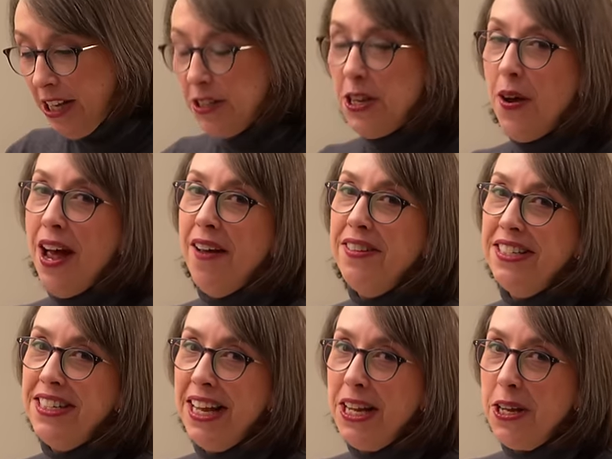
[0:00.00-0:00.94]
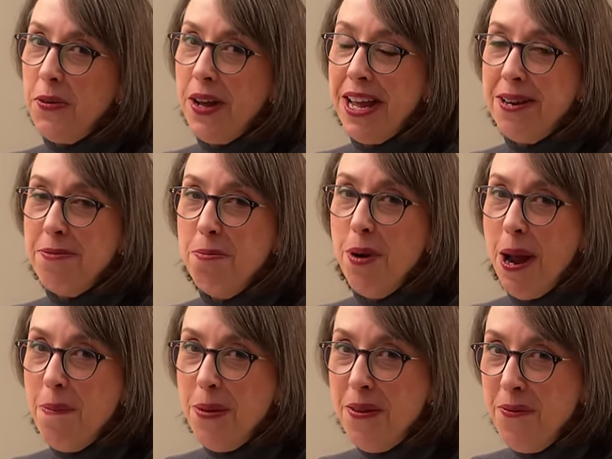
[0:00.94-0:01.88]
So I have to tell you, in
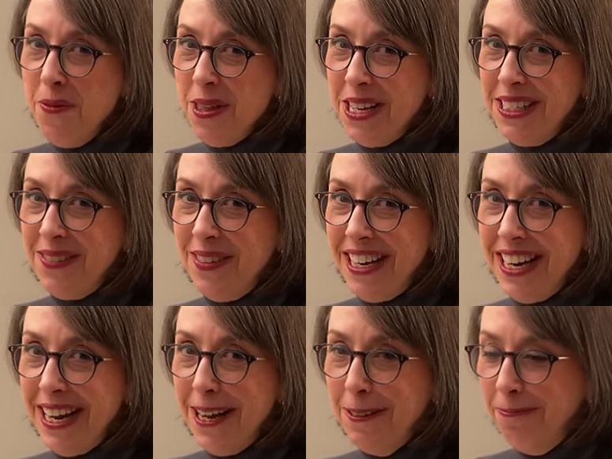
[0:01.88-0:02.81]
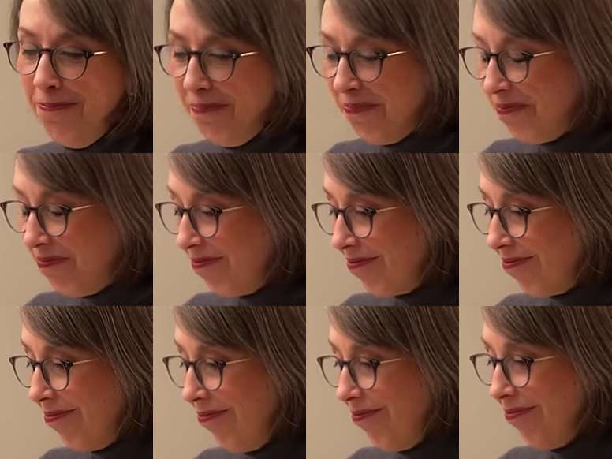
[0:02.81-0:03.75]
prepping for this video,
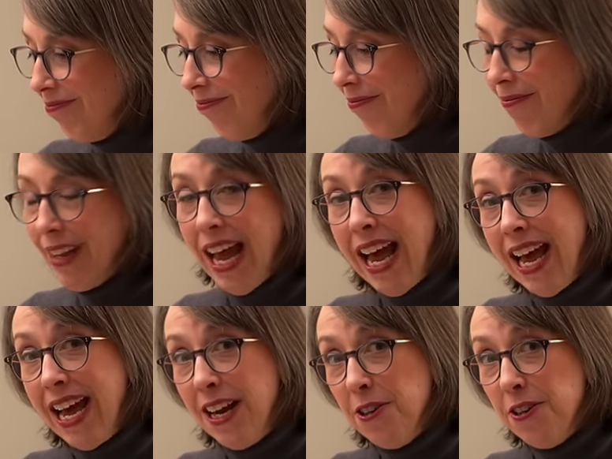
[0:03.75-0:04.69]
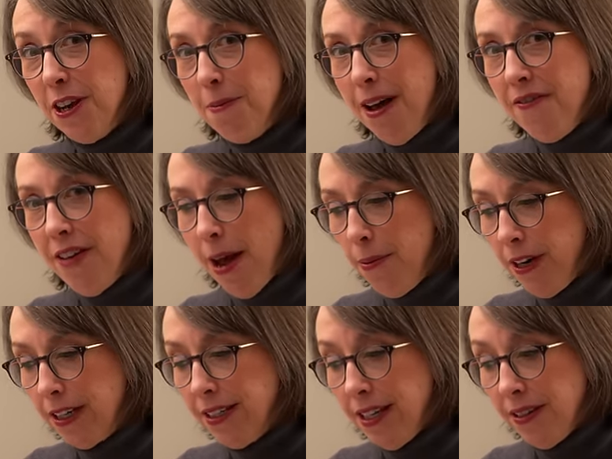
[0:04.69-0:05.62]
I ironed all my
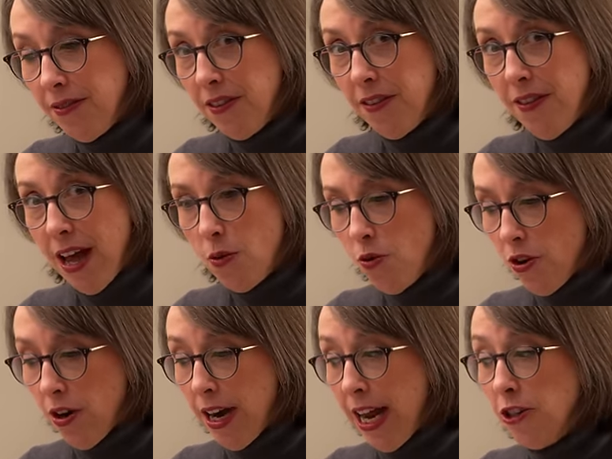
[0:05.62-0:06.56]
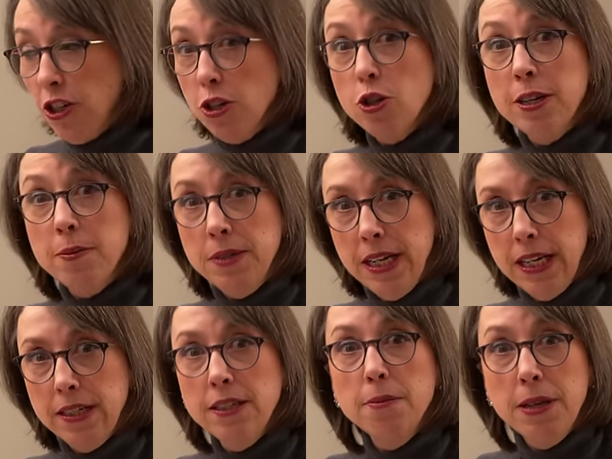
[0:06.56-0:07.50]
fabrics, the fat quarter, and actually trimmed
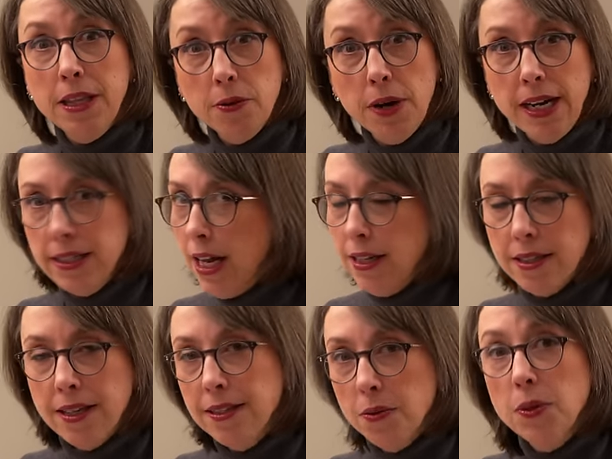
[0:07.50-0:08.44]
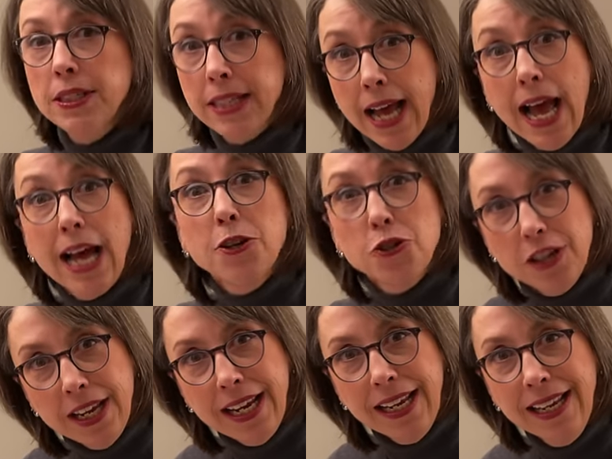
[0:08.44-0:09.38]
it to be the right size because it wasn't
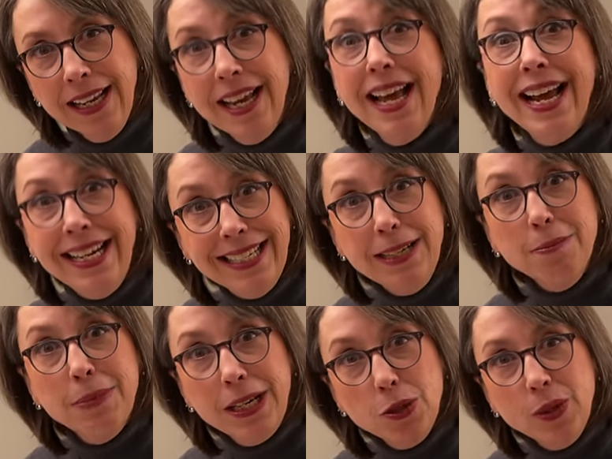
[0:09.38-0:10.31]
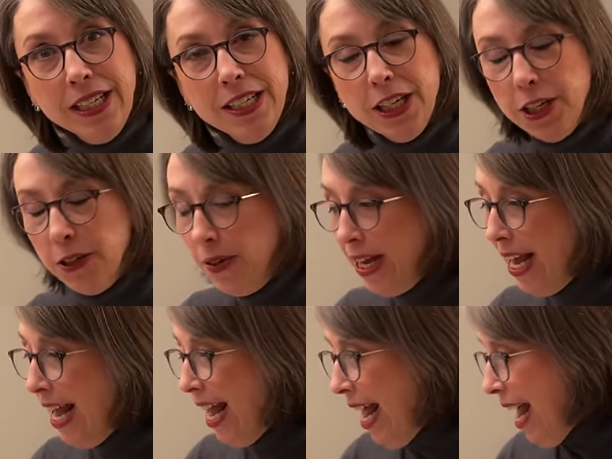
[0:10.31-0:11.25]
actually 18 by 22.
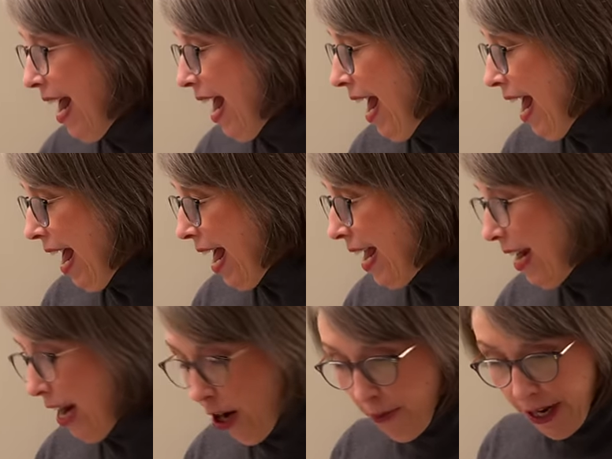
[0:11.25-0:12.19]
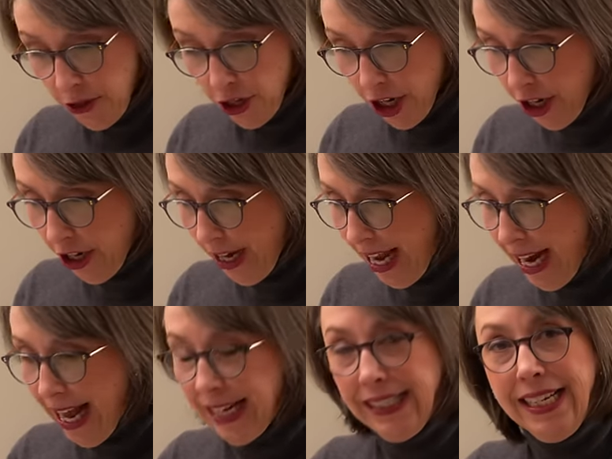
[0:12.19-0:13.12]
And ironed my shirt
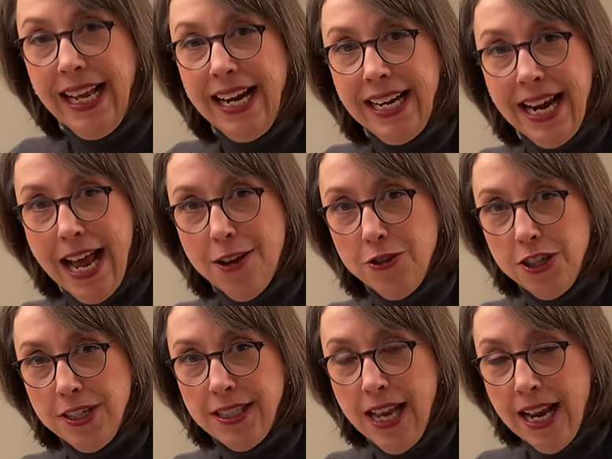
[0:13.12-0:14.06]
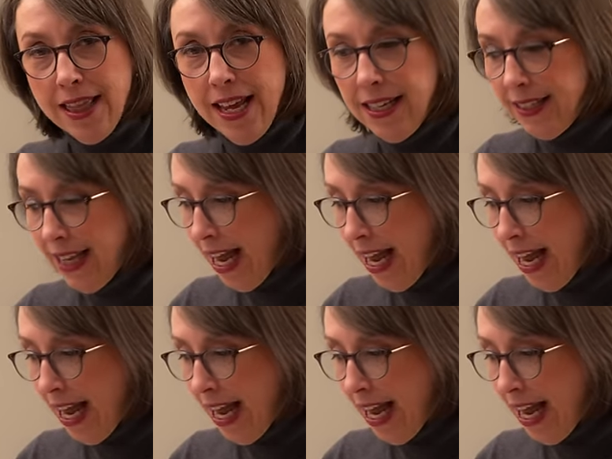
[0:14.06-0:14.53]
and I laid it out just like this.